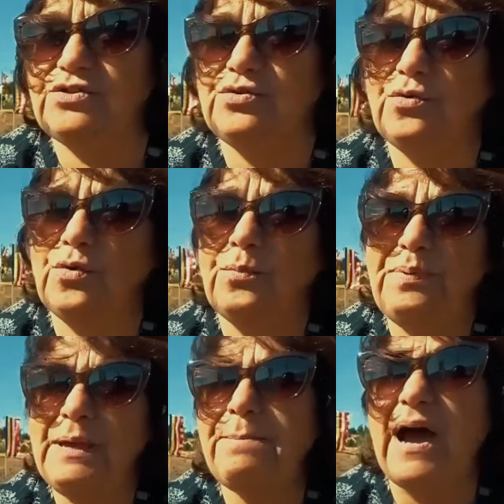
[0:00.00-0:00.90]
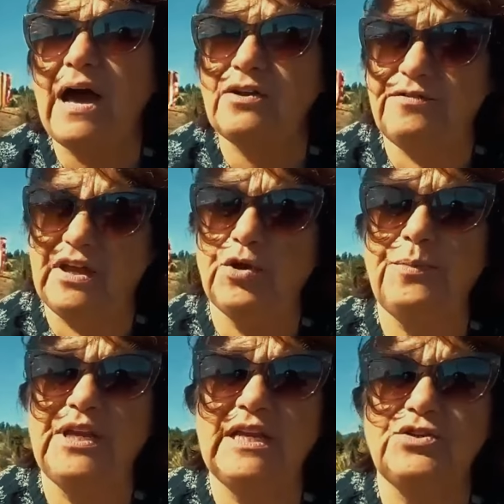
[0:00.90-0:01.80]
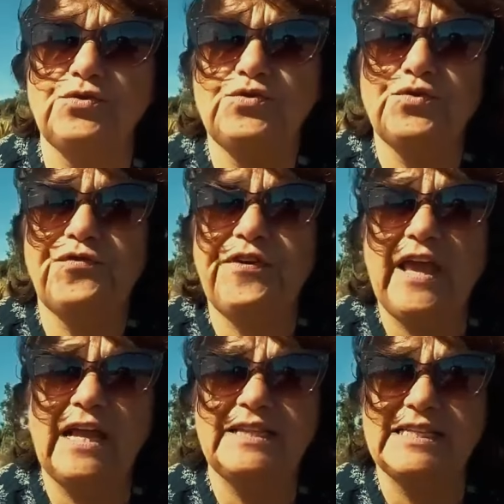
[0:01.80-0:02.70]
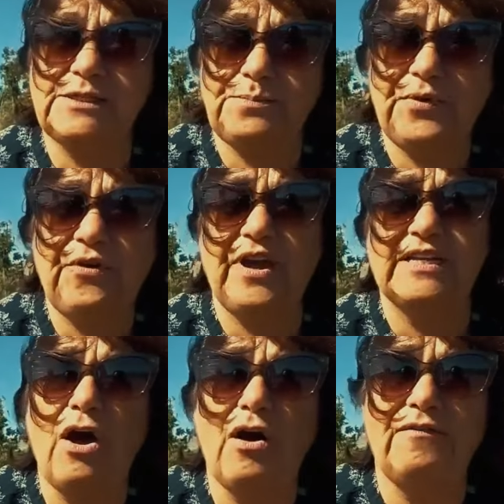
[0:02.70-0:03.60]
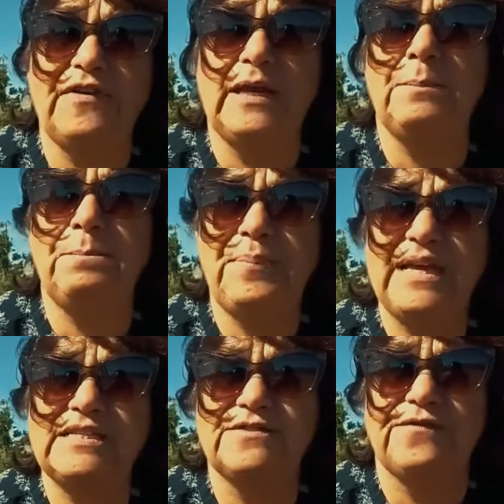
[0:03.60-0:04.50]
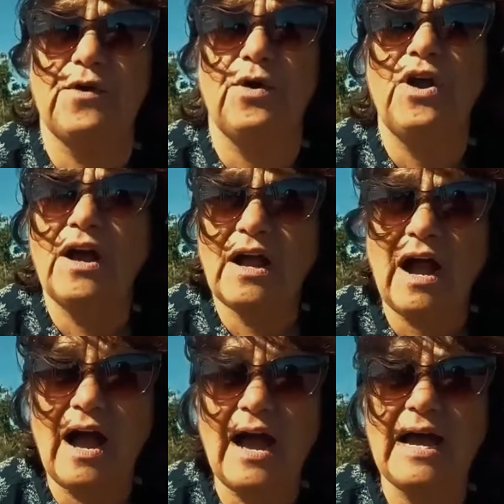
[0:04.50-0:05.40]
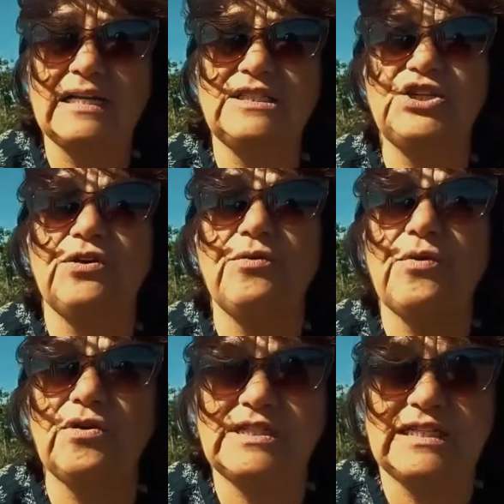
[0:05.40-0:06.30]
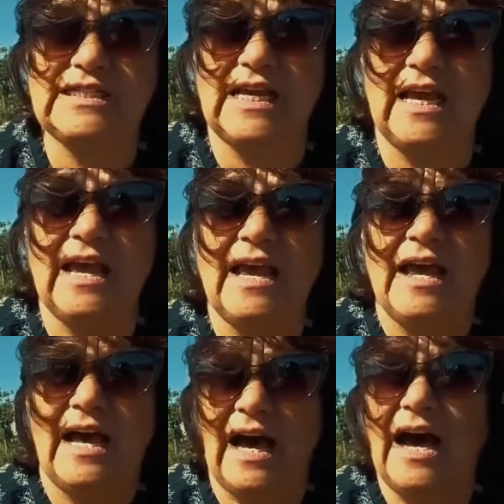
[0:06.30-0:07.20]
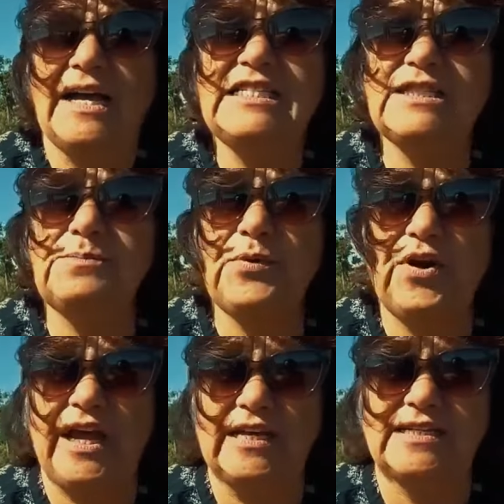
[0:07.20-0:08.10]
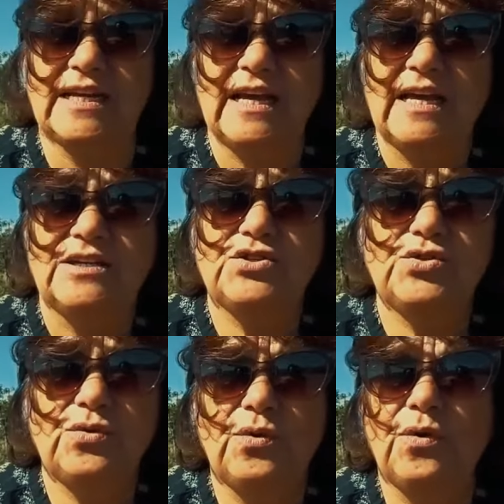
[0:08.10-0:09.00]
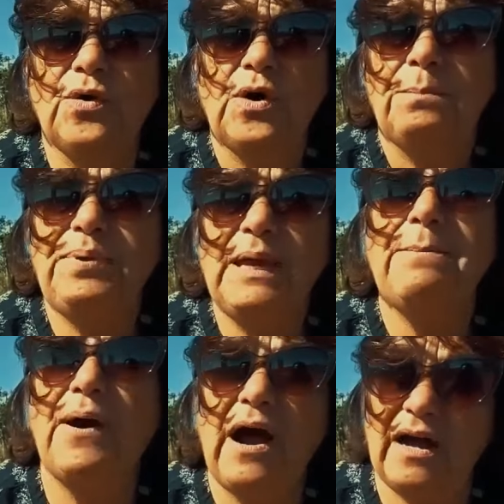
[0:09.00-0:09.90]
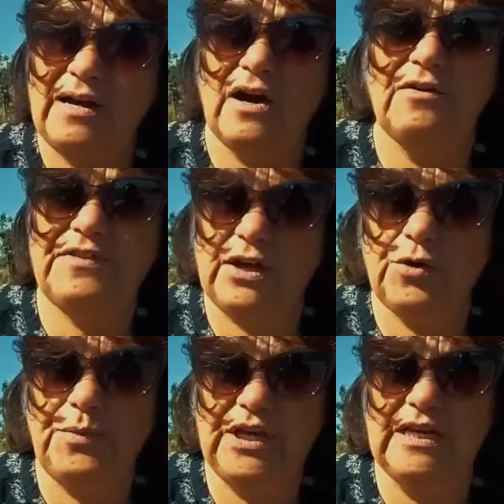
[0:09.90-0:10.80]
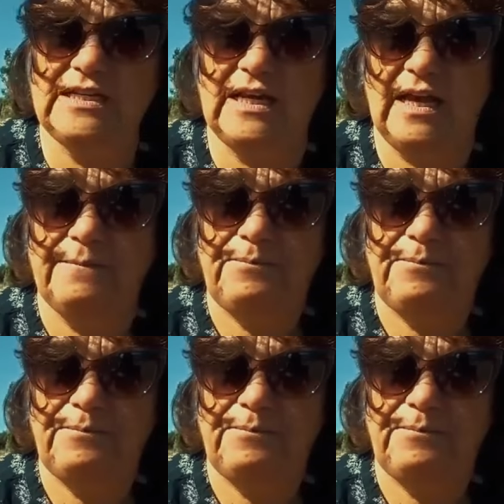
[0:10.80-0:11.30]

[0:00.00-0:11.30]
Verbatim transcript: to be part of the community, to, to feel the spirit of in peaceful, kind, generosity uh, spirit, to be part of the community